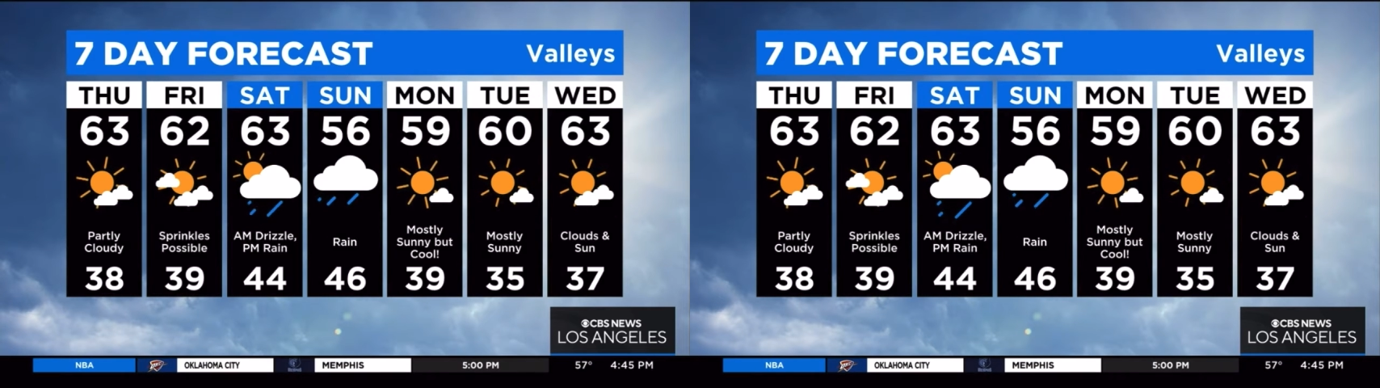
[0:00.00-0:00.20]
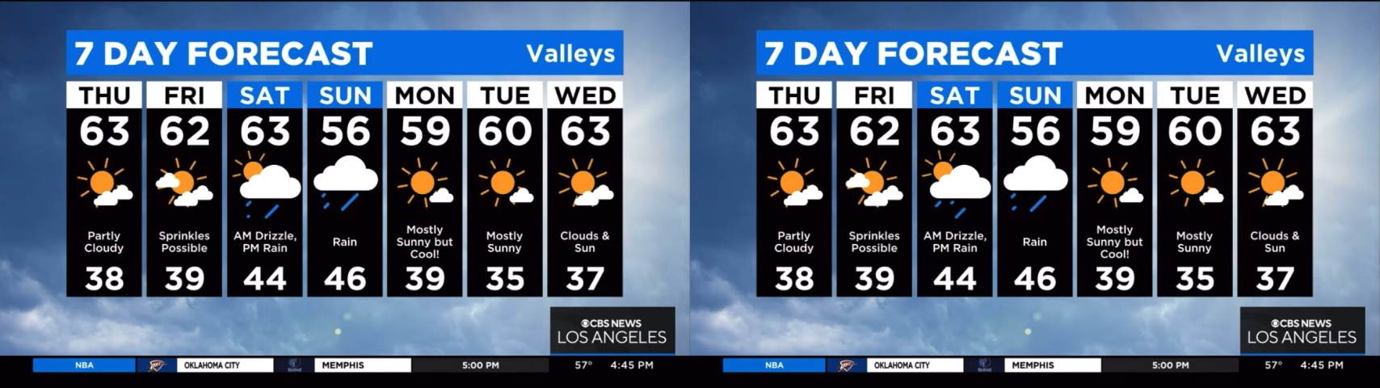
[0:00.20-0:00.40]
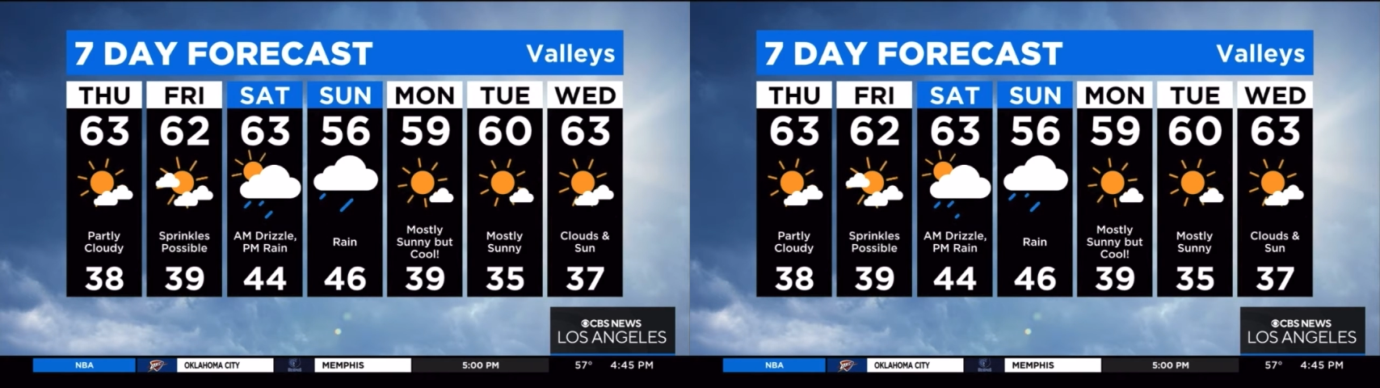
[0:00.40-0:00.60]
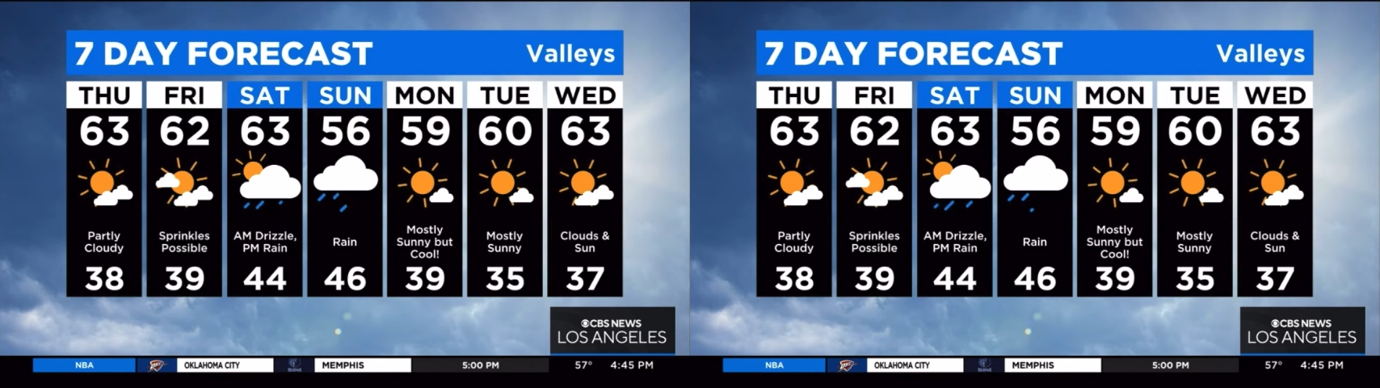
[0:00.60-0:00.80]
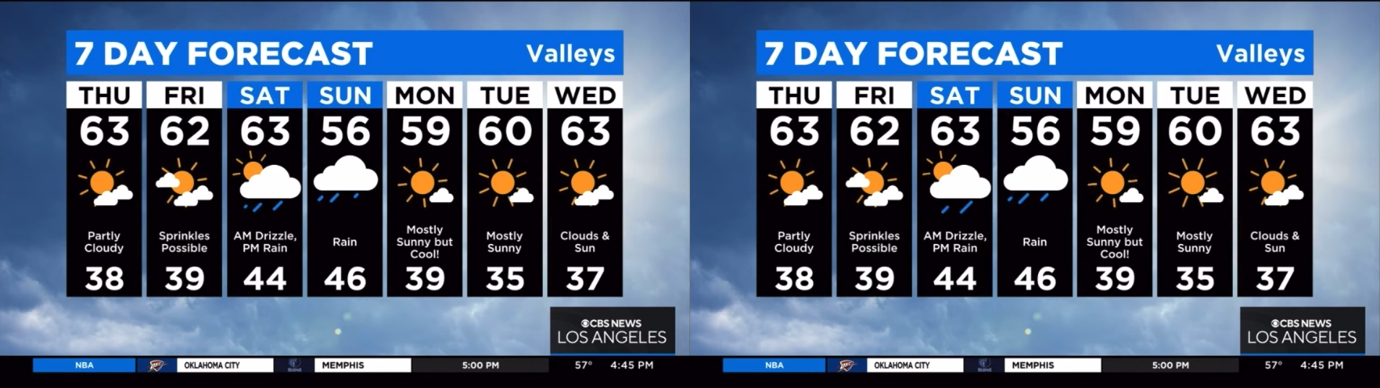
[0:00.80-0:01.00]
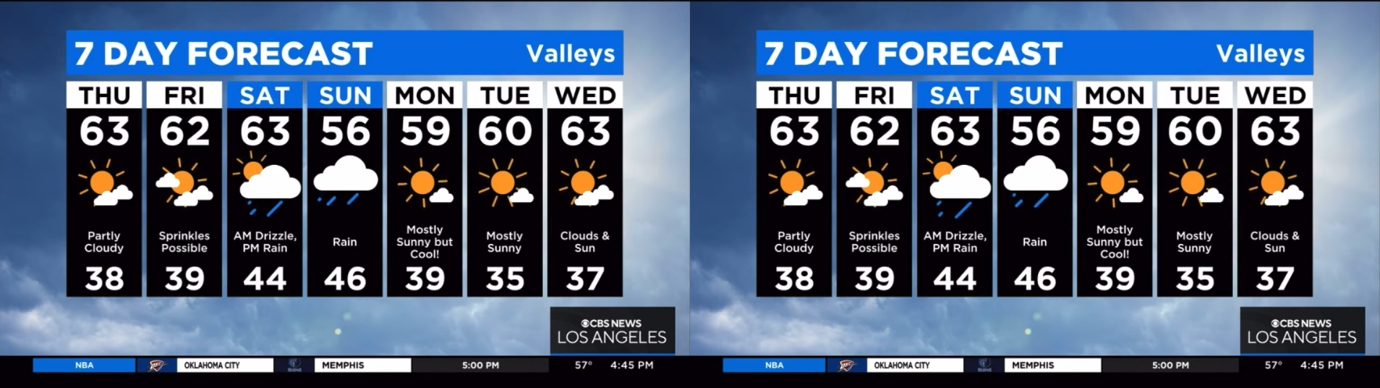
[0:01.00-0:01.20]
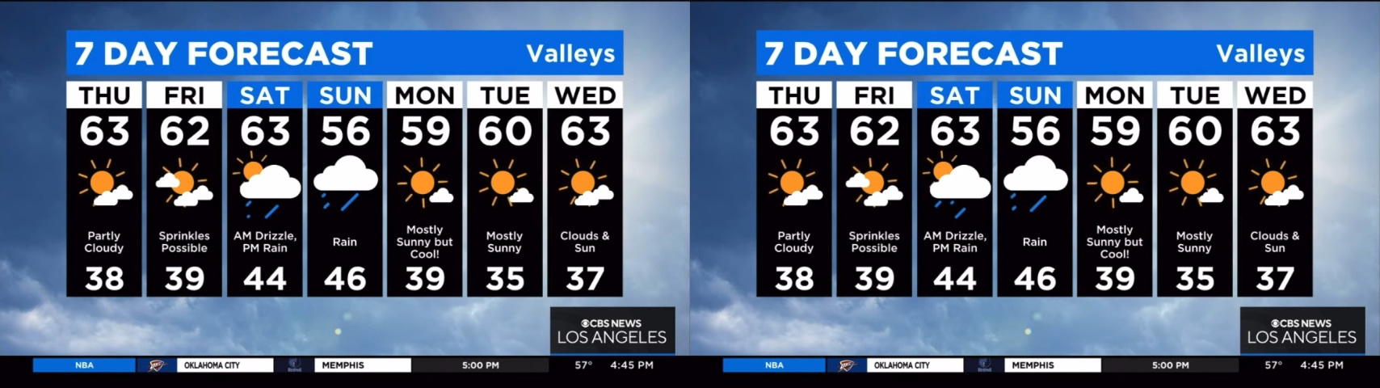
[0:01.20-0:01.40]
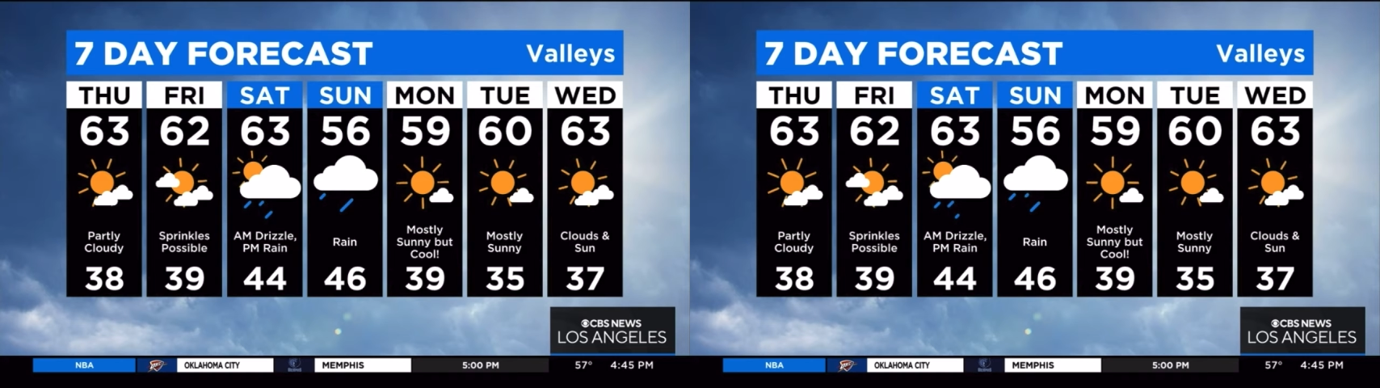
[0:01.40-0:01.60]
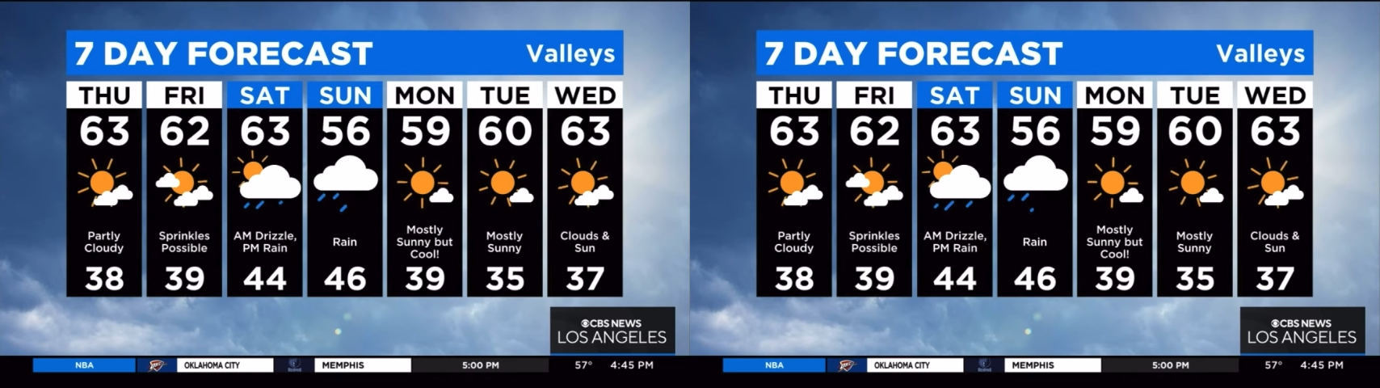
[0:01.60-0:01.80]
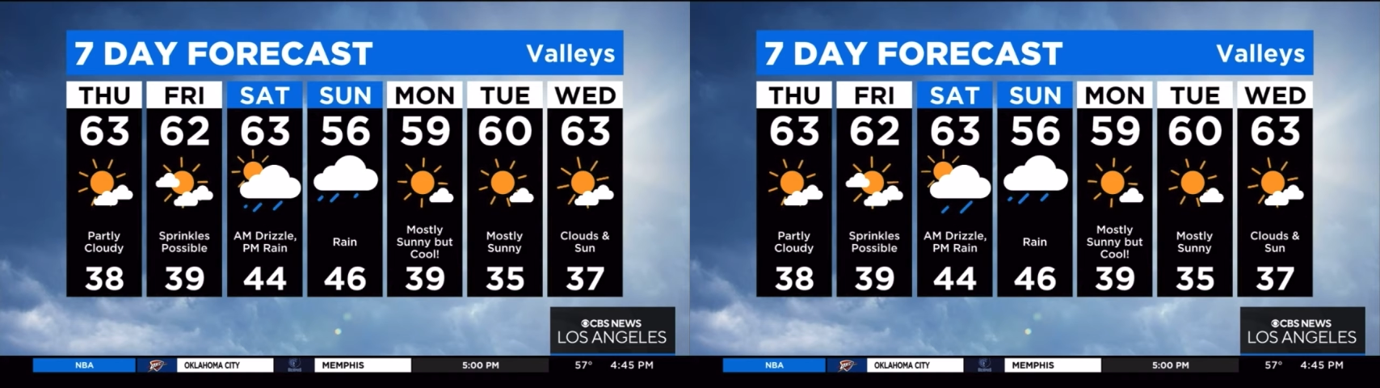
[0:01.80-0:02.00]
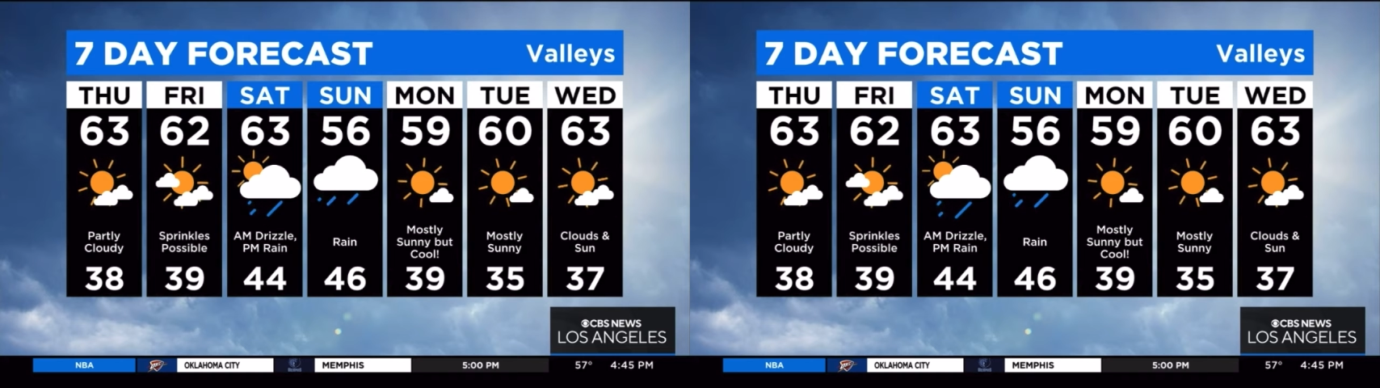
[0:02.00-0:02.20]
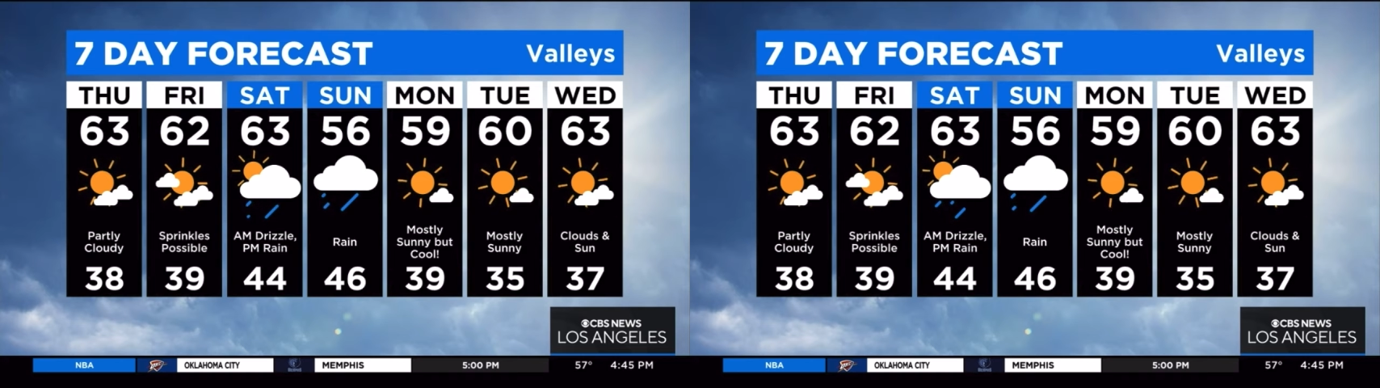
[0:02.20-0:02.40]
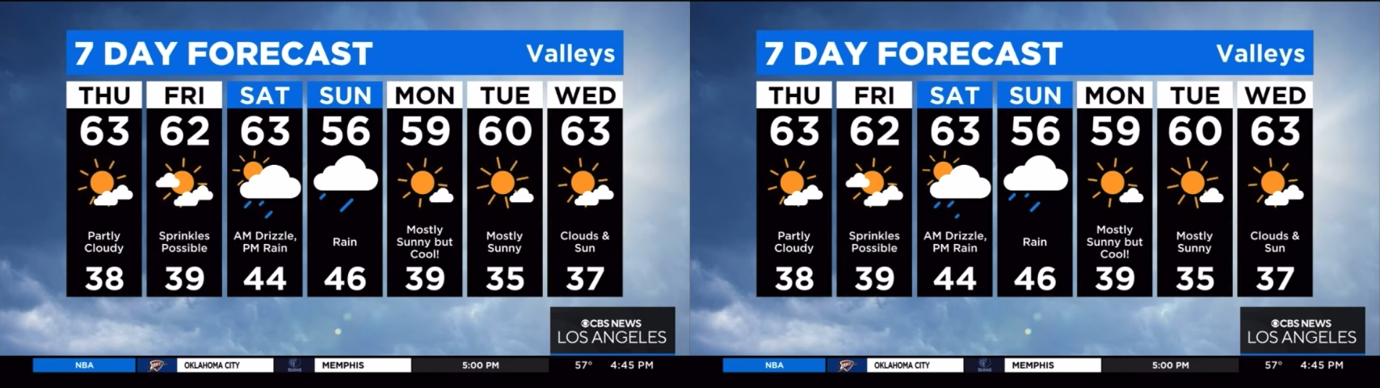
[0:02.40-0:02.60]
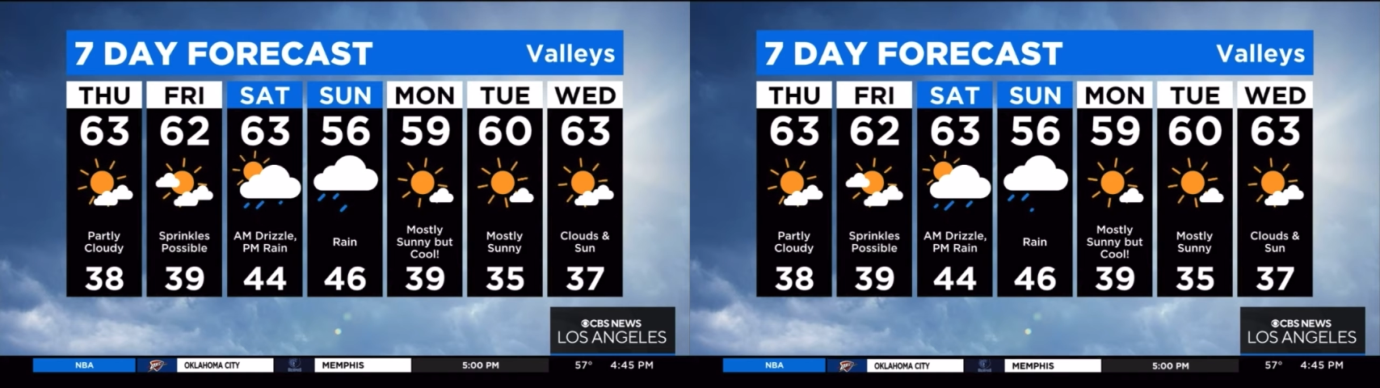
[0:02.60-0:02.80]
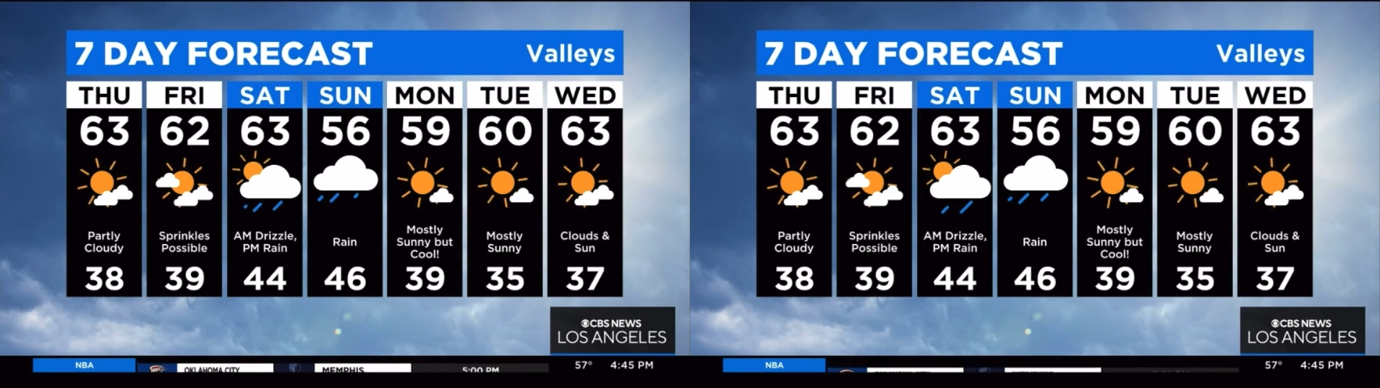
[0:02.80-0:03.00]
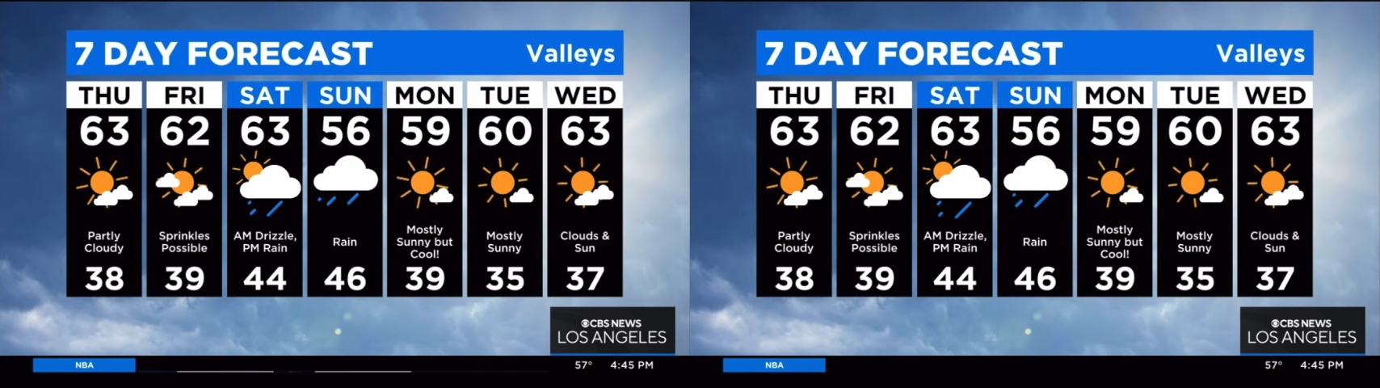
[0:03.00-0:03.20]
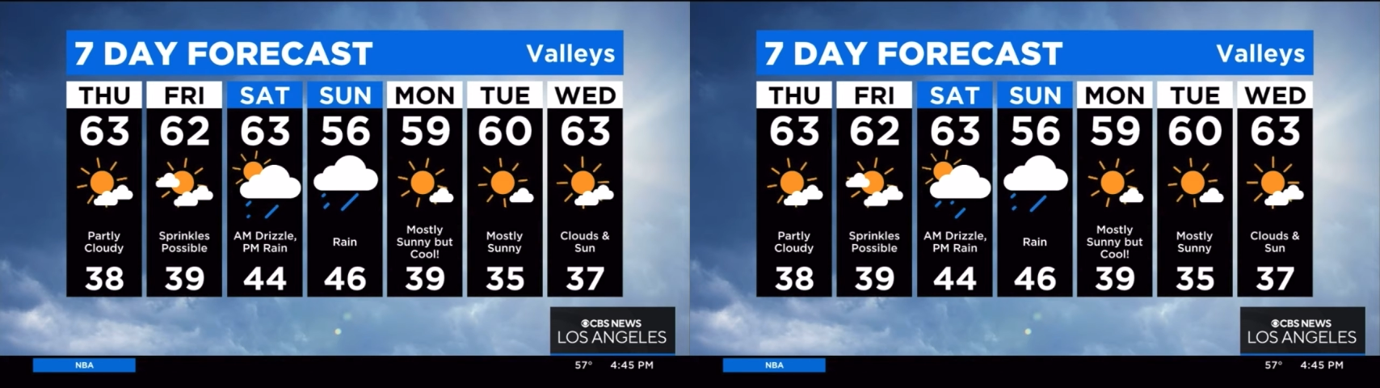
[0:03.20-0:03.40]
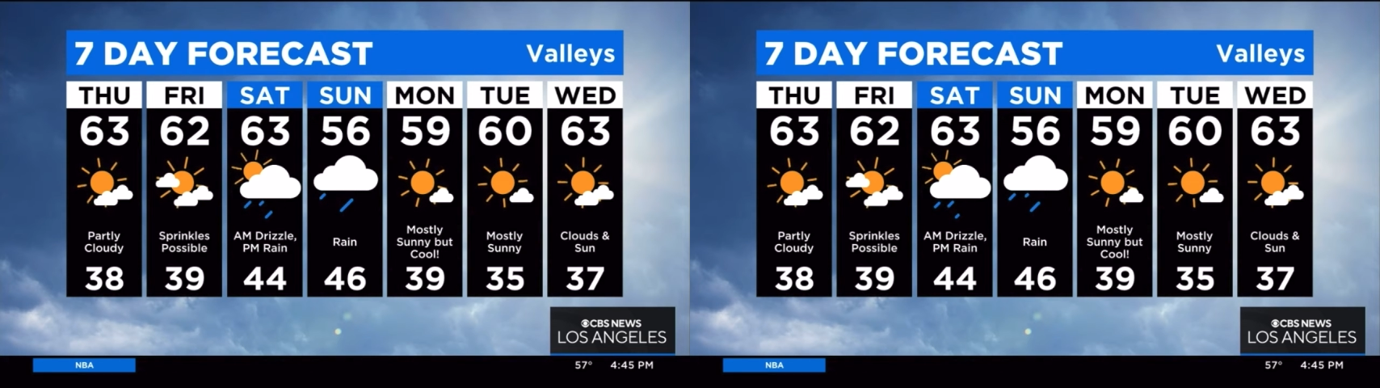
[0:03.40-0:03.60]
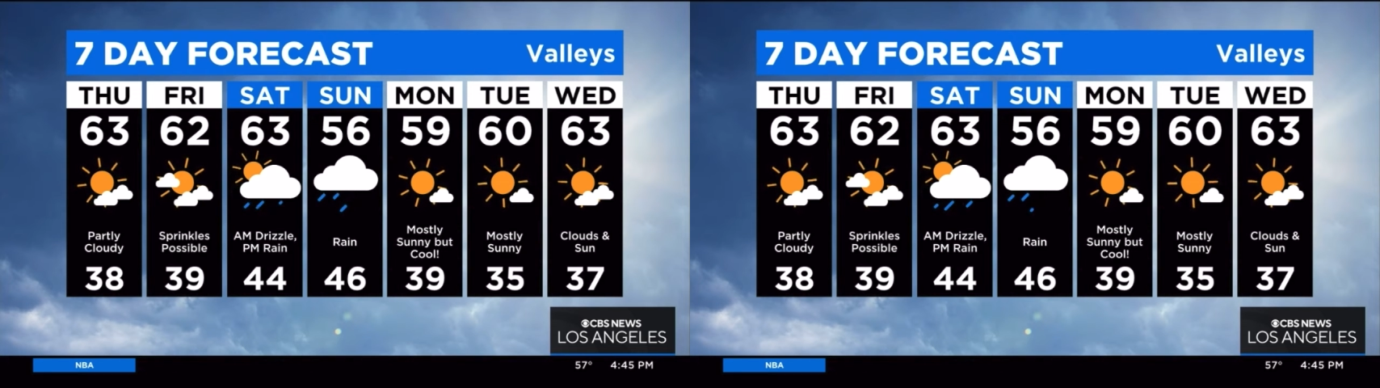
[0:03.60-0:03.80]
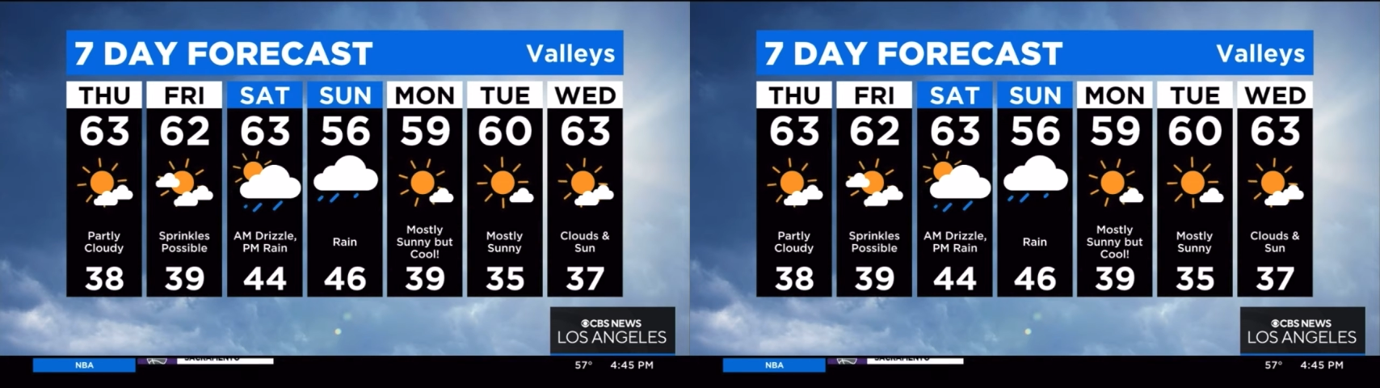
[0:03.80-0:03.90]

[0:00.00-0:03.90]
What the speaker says: [unreadable: no face in view]